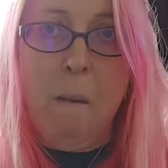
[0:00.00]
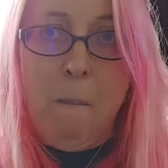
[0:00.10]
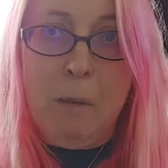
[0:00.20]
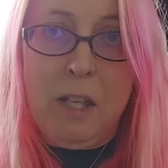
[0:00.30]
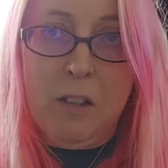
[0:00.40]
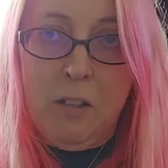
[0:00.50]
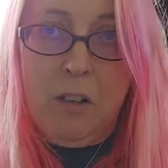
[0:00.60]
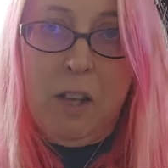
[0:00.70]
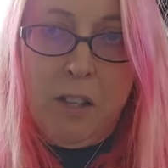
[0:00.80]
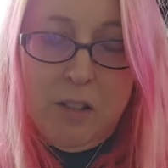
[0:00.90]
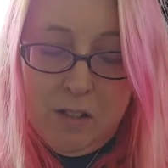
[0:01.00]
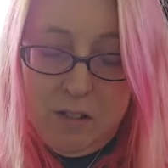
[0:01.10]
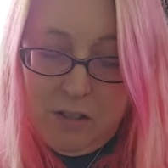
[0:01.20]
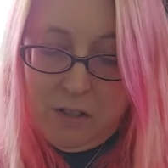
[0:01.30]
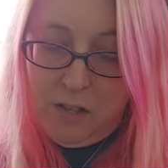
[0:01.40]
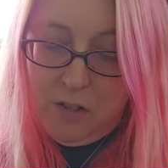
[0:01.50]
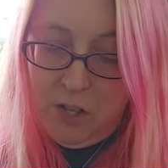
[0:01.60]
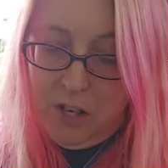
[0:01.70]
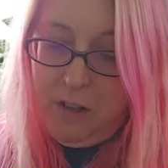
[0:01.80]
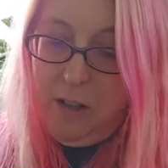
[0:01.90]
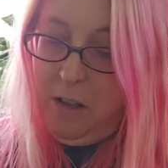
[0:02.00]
make it look like it doesn't cinch in.